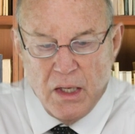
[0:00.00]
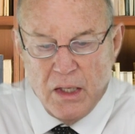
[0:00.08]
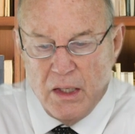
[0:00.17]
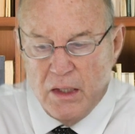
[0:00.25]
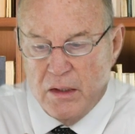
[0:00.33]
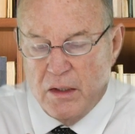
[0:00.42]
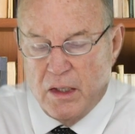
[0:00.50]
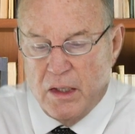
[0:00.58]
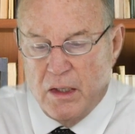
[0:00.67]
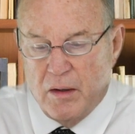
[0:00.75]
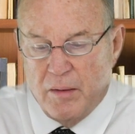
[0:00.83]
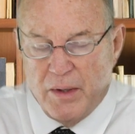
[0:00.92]
in
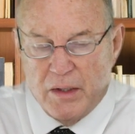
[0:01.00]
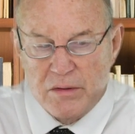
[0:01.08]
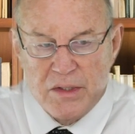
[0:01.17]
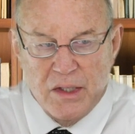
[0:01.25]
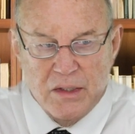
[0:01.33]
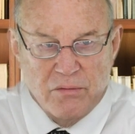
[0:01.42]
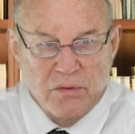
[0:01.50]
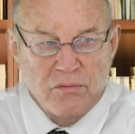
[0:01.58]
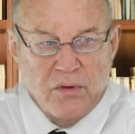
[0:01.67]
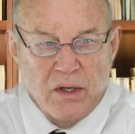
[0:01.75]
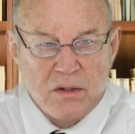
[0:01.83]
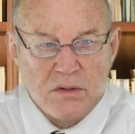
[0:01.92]
about 10 different
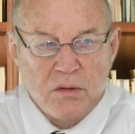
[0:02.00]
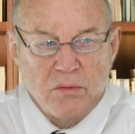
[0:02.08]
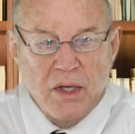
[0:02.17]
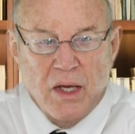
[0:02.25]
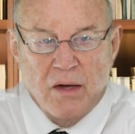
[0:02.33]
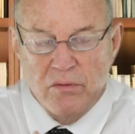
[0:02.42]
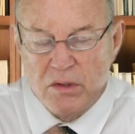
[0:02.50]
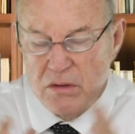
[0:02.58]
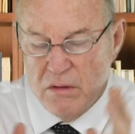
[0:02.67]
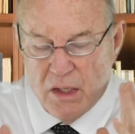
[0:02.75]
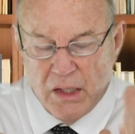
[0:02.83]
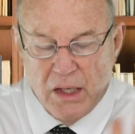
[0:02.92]
files that we have that
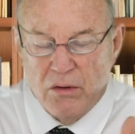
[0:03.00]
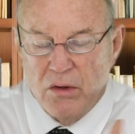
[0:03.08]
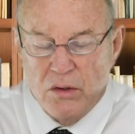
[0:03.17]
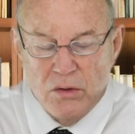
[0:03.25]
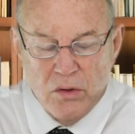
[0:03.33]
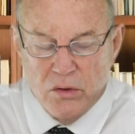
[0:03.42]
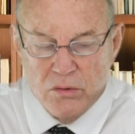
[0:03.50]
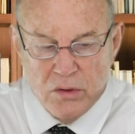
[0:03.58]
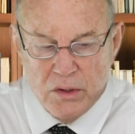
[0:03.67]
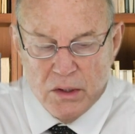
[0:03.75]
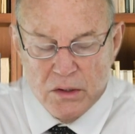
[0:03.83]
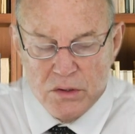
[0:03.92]
allow you to do your due
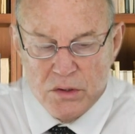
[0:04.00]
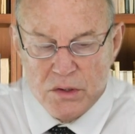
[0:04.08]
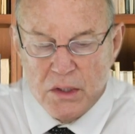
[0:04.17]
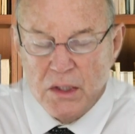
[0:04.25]
diligence.